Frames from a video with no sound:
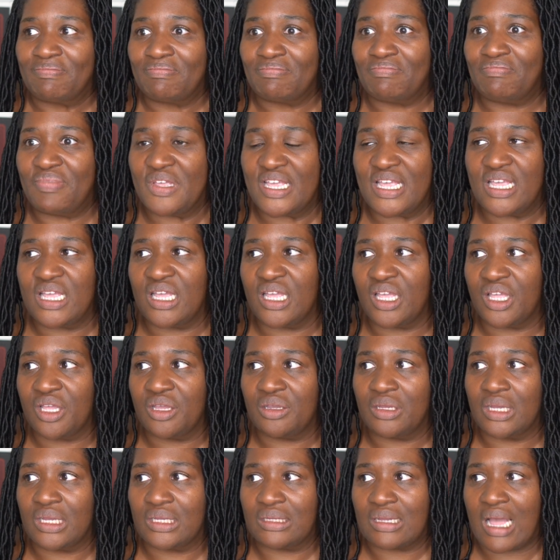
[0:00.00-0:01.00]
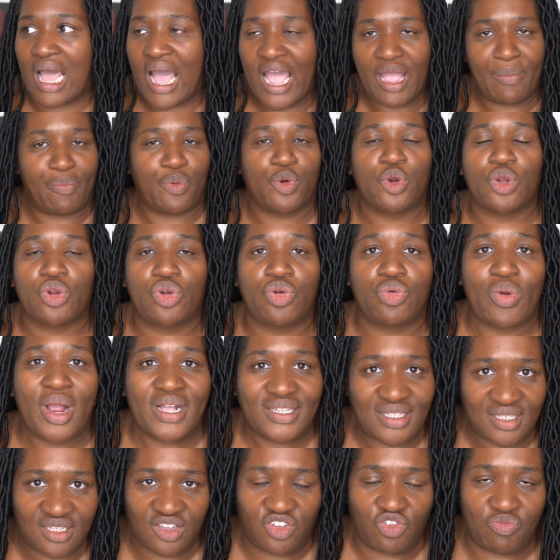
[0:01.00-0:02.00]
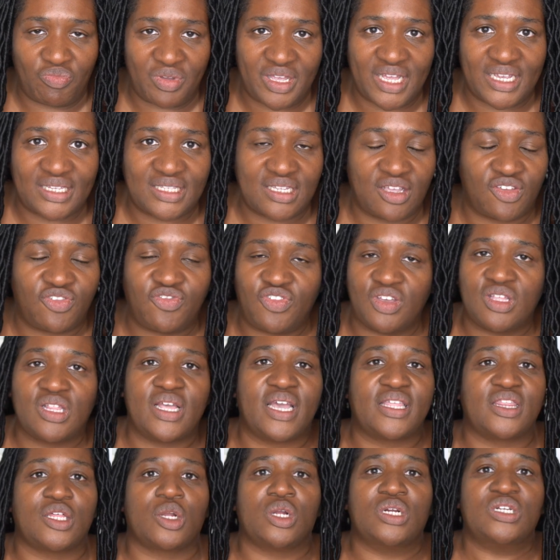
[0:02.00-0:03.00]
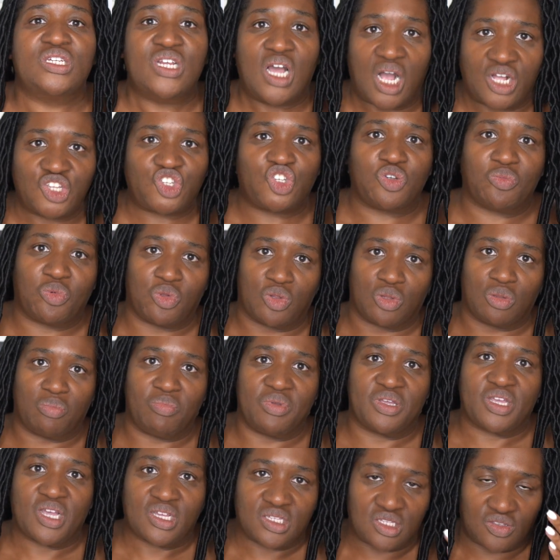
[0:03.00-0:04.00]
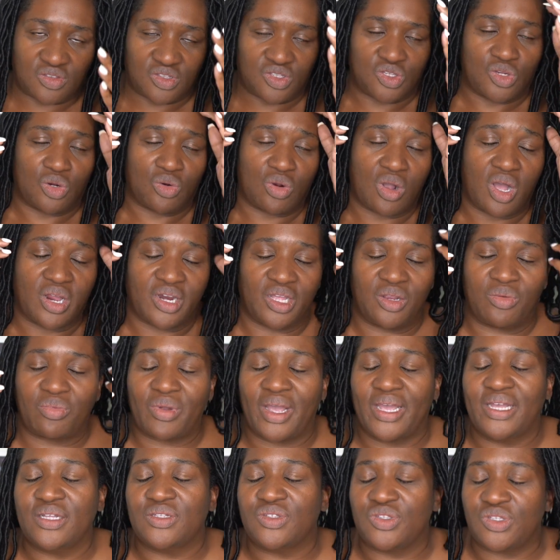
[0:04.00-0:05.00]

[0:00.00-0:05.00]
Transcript: being hyper aggressive because they feel like they're untouchable because of this karate, right?